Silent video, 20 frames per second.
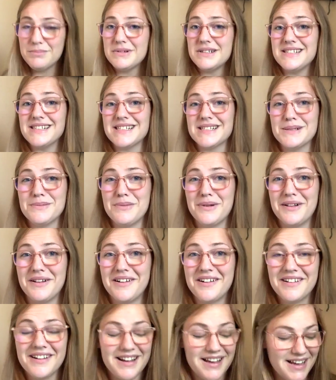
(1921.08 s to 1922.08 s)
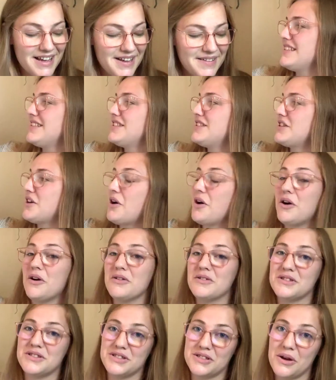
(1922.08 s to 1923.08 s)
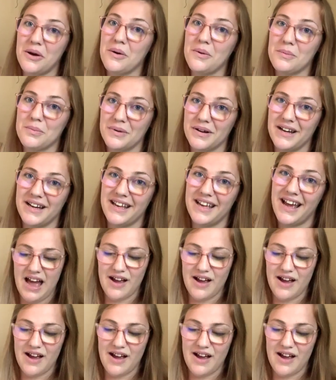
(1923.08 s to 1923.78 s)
predictable, aren't I? So, so pretty.